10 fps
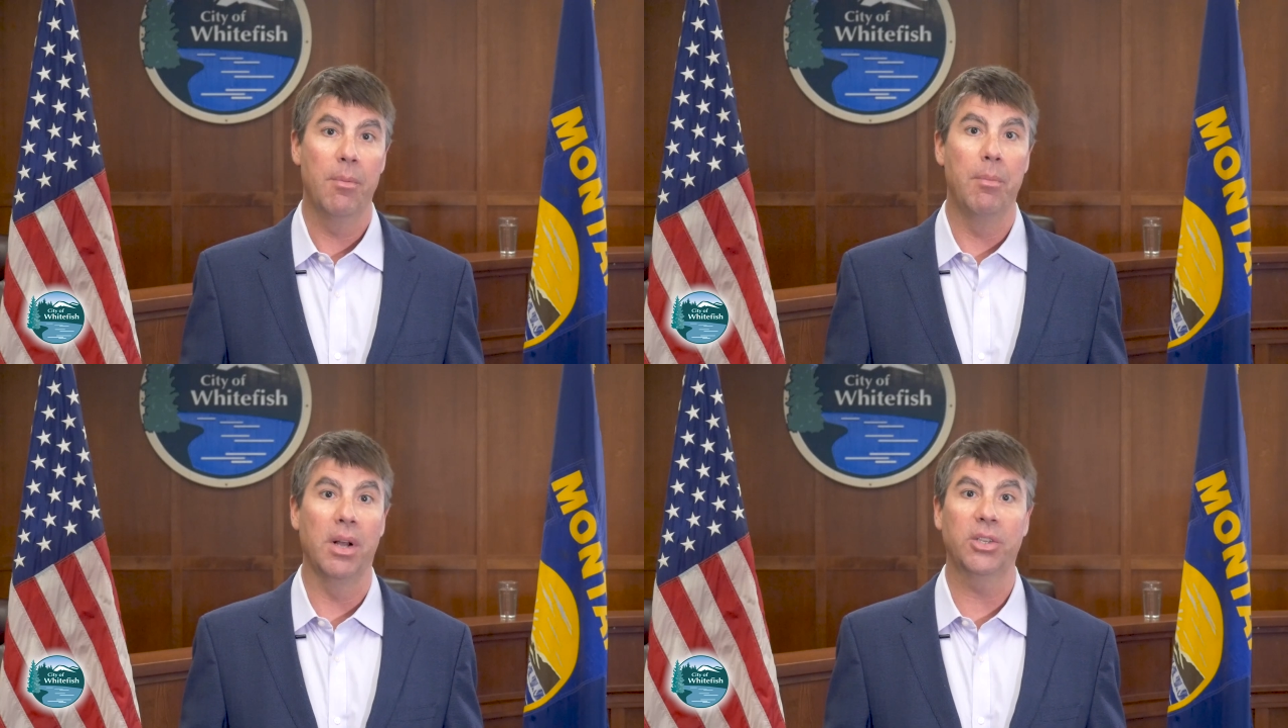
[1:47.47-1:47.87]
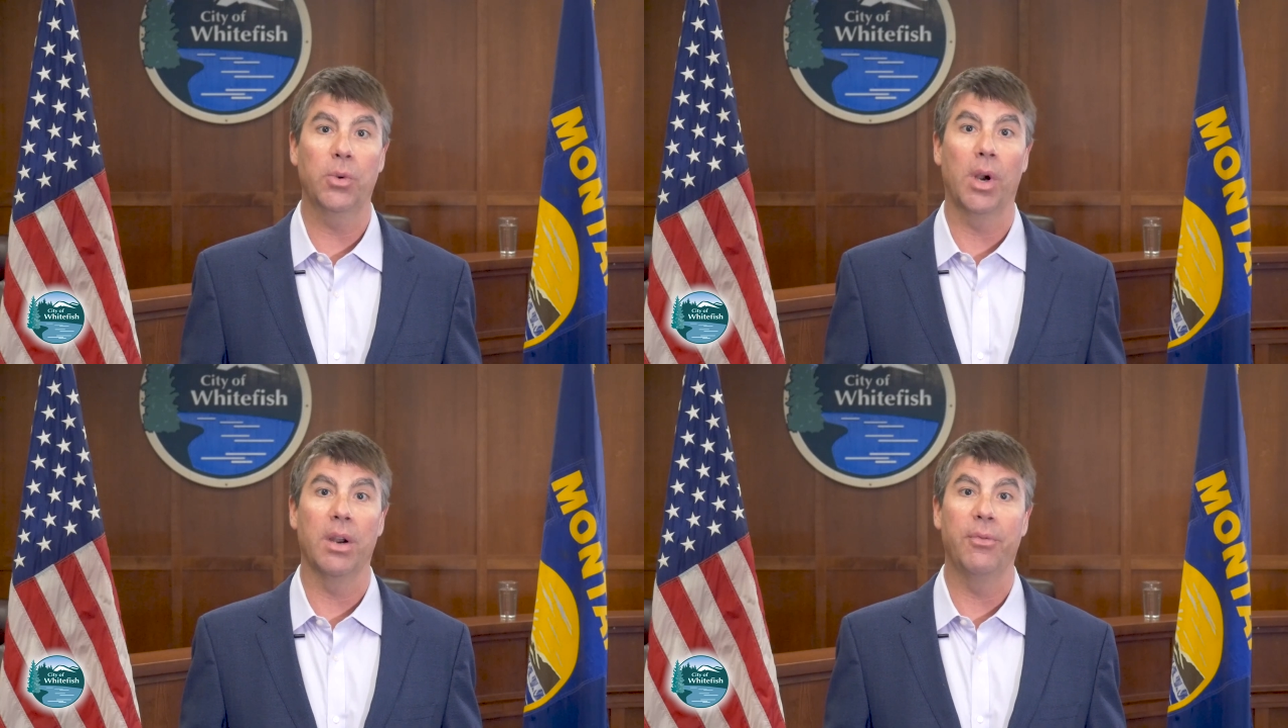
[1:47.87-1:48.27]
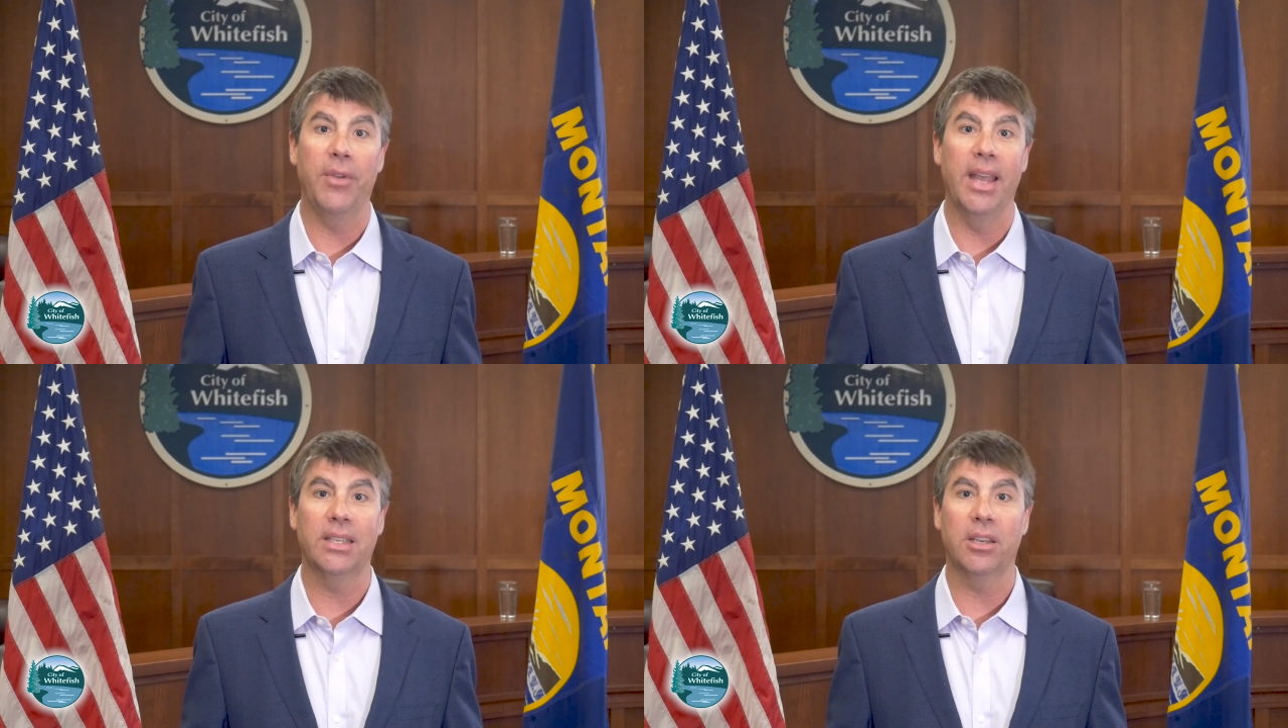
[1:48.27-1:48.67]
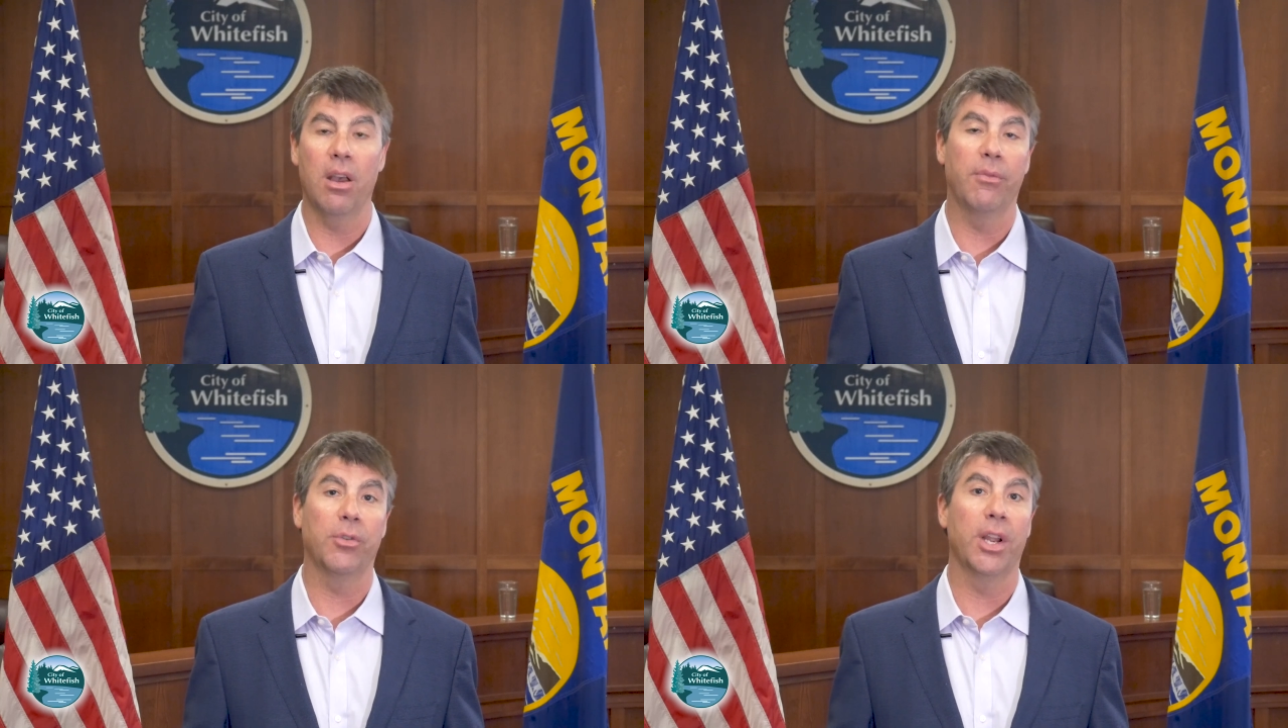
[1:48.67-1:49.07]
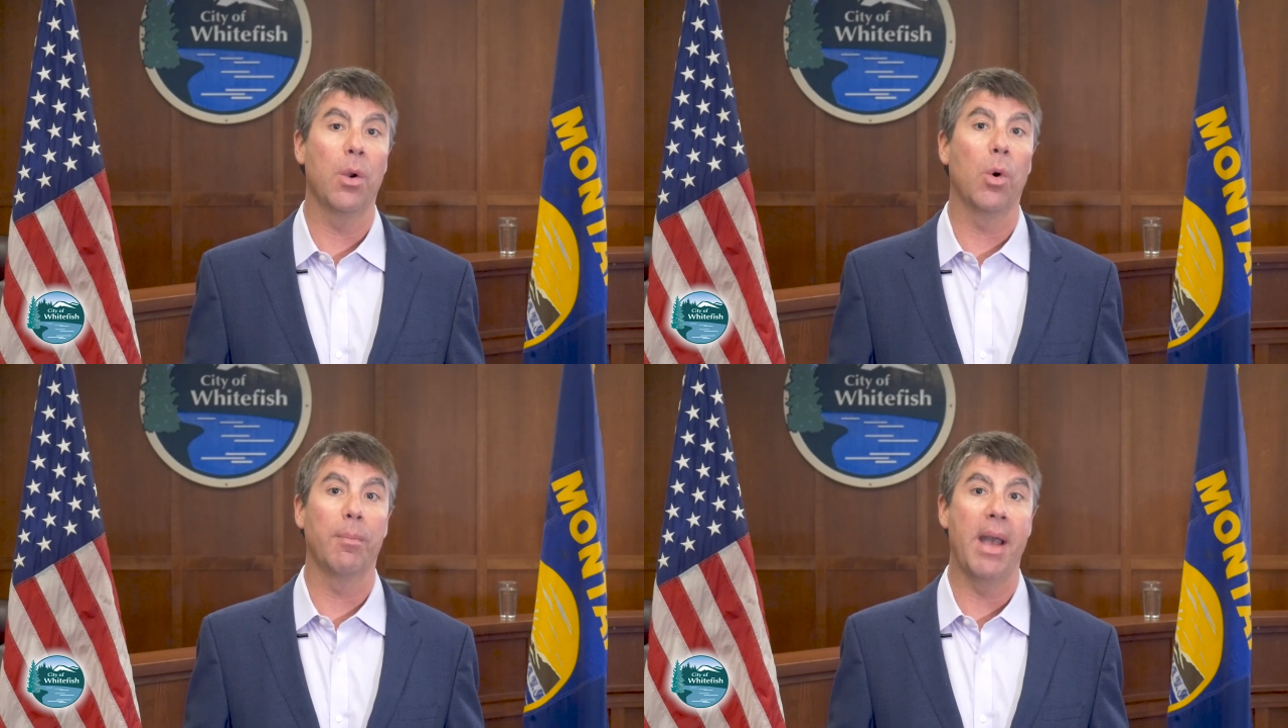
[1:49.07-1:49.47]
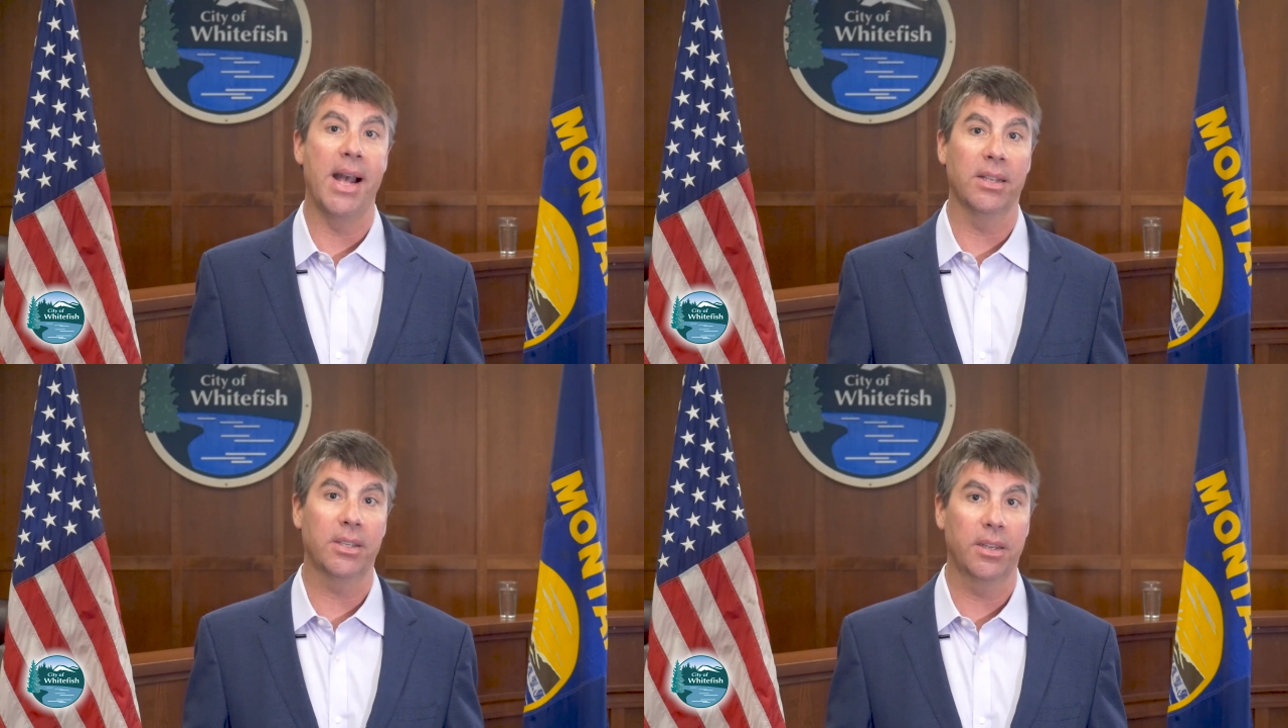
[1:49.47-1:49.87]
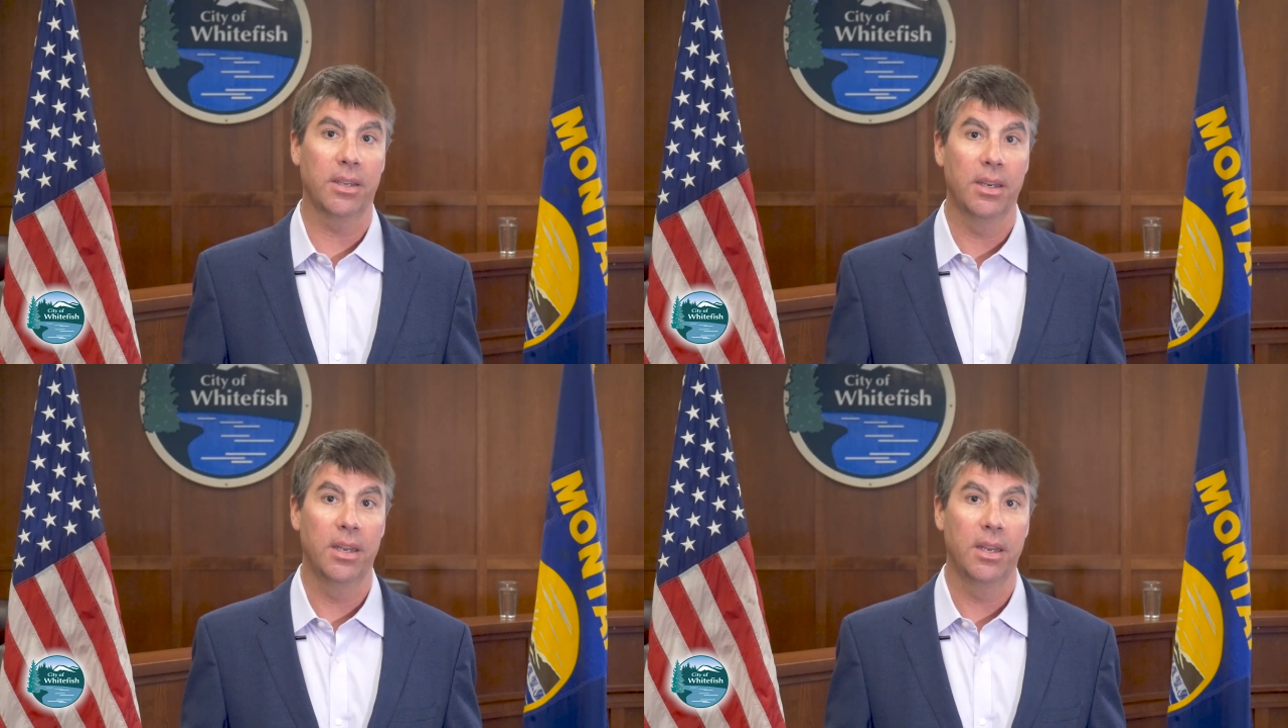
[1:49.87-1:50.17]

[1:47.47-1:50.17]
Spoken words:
must wear a face covering or mask.